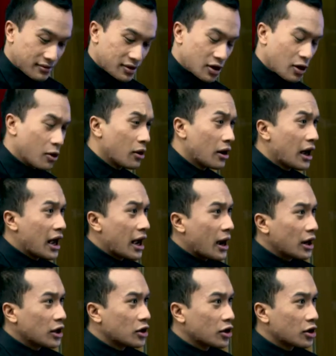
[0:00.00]
So
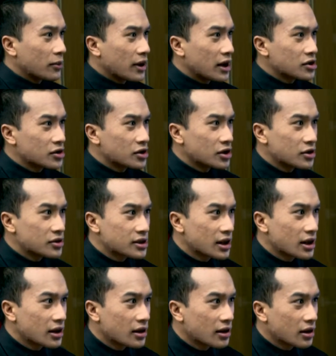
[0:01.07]
your major, you
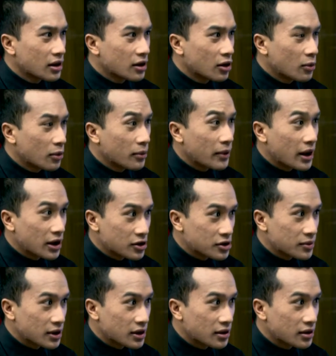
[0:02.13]
said global management.